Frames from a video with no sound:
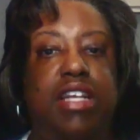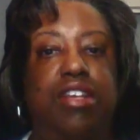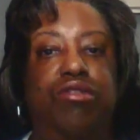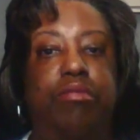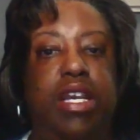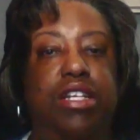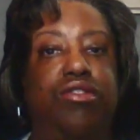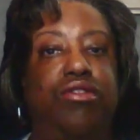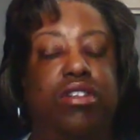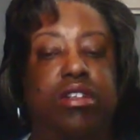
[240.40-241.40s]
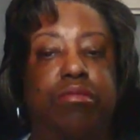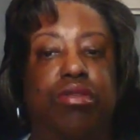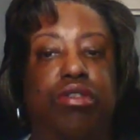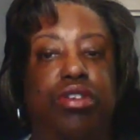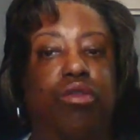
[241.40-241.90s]
that you made to the
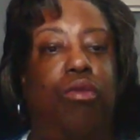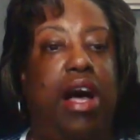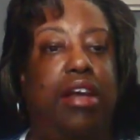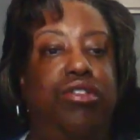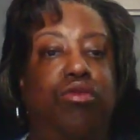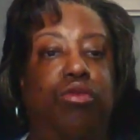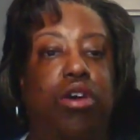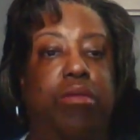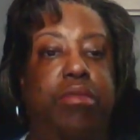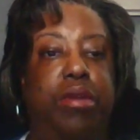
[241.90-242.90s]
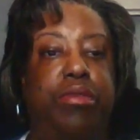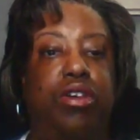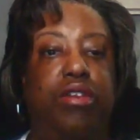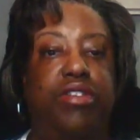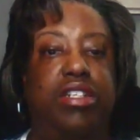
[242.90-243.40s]
employer while you were a
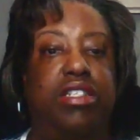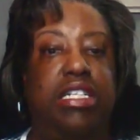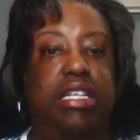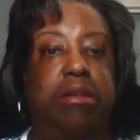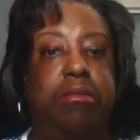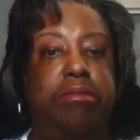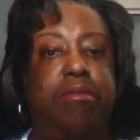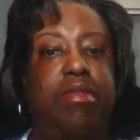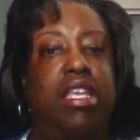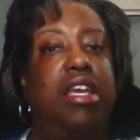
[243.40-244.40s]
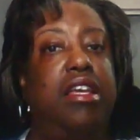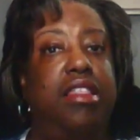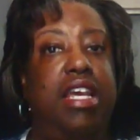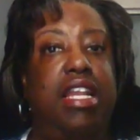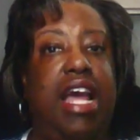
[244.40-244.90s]
member of their team.
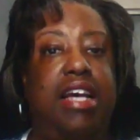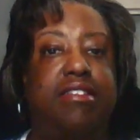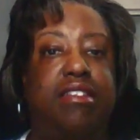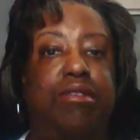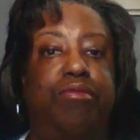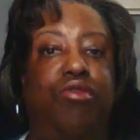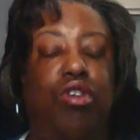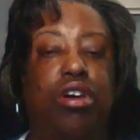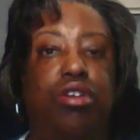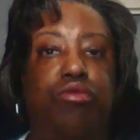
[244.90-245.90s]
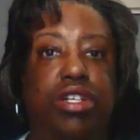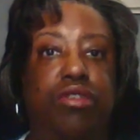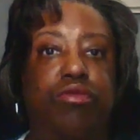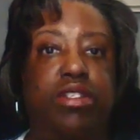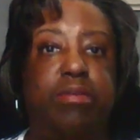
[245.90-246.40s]
Then ask them for a
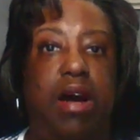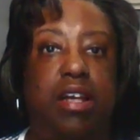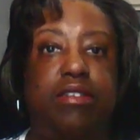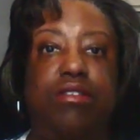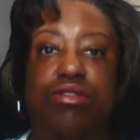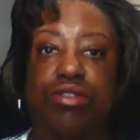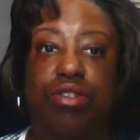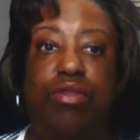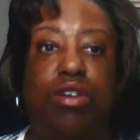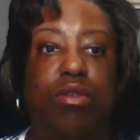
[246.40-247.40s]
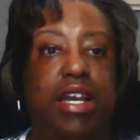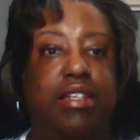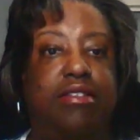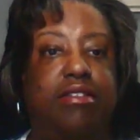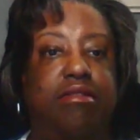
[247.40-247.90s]
written response to your
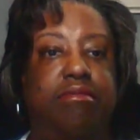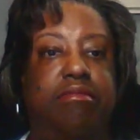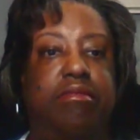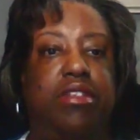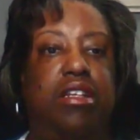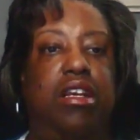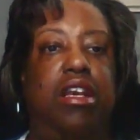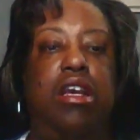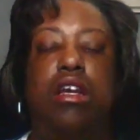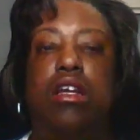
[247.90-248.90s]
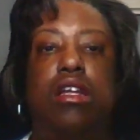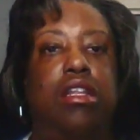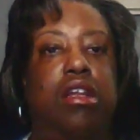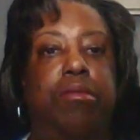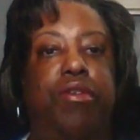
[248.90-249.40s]
request.
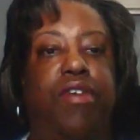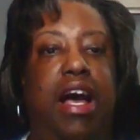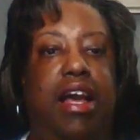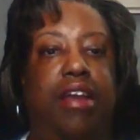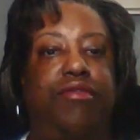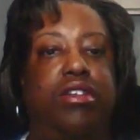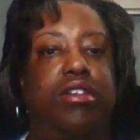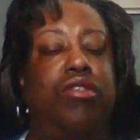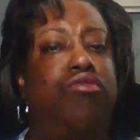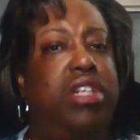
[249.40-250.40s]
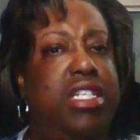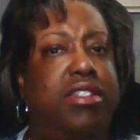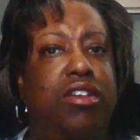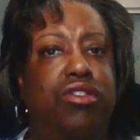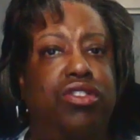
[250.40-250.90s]
Number 5,
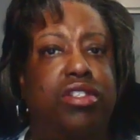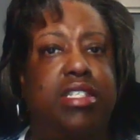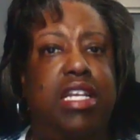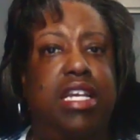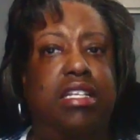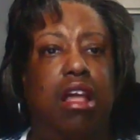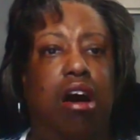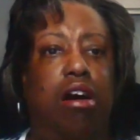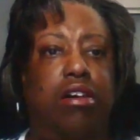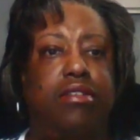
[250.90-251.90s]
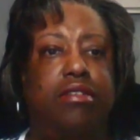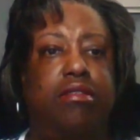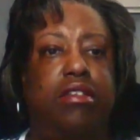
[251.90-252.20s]
research your state laws.